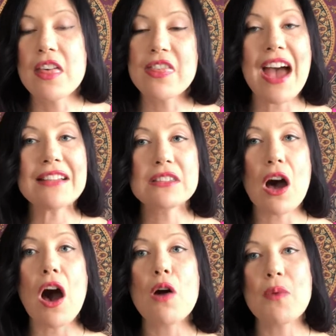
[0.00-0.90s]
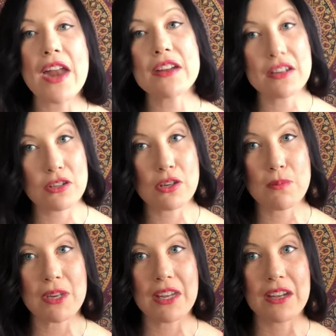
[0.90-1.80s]
that's already
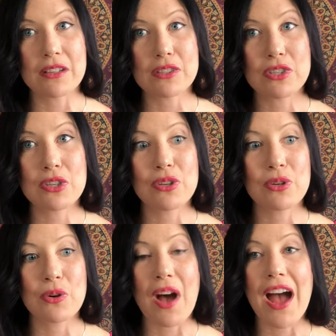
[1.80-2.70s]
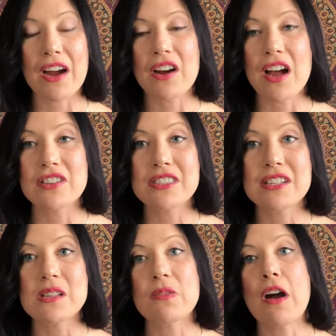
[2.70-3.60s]
contributing to higher
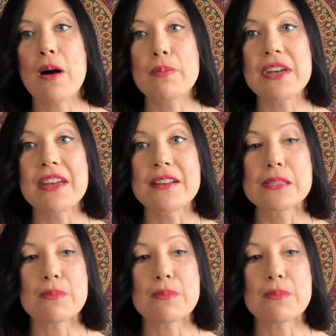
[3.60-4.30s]
consciousness for all beings,